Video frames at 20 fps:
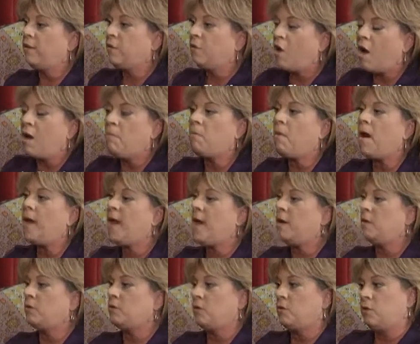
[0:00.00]
not in my
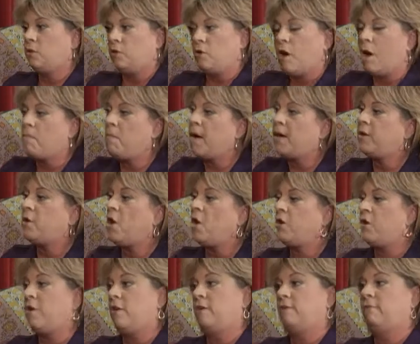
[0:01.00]
house, not my daughter.